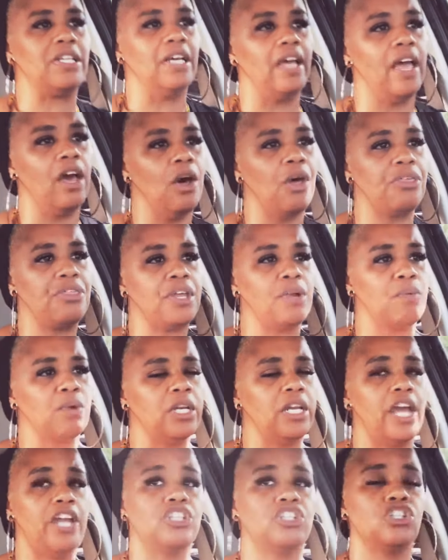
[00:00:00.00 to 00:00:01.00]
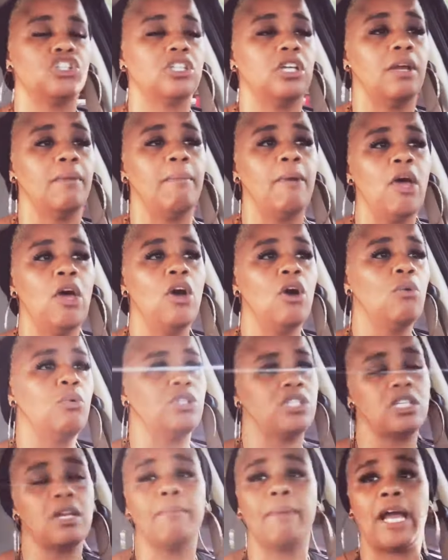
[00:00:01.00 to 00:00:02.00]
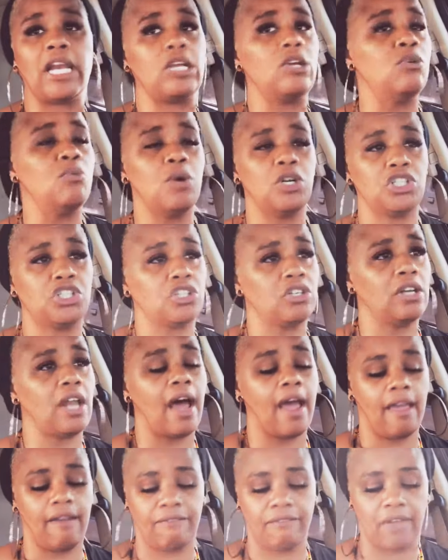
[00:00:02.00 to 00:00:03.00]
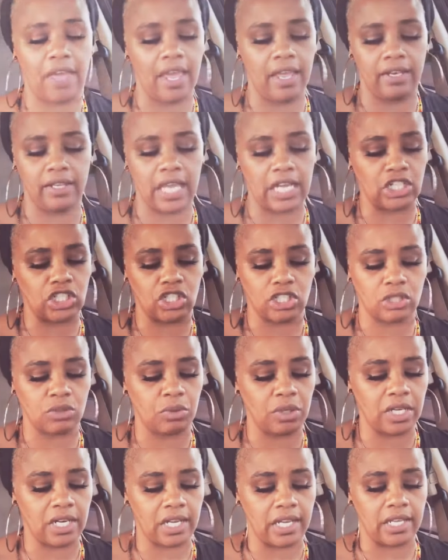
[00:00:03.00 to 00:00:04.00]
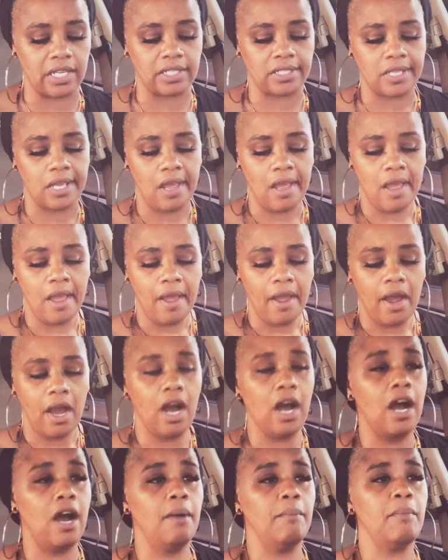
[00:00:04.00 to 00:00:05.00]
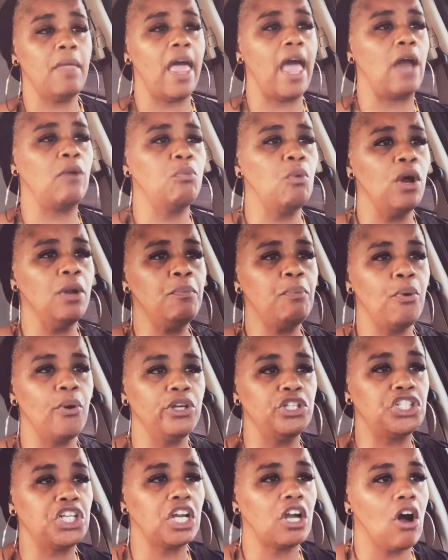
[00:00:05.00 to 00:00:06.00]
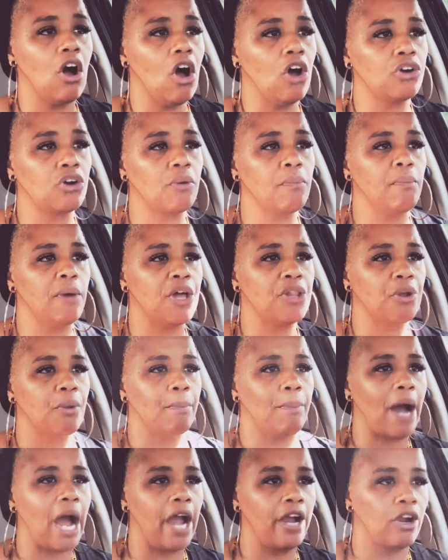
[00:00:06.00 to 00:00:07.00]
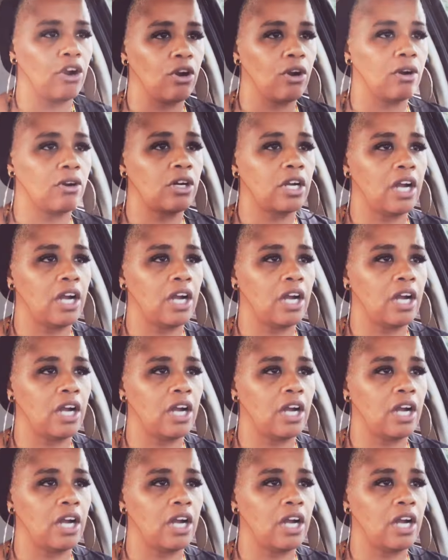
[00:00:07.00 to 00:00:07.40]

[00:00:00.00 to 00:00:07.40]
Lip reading: a healthy relationship with somebody who wants your life. And that's just what it is. At one point, she called her mother by her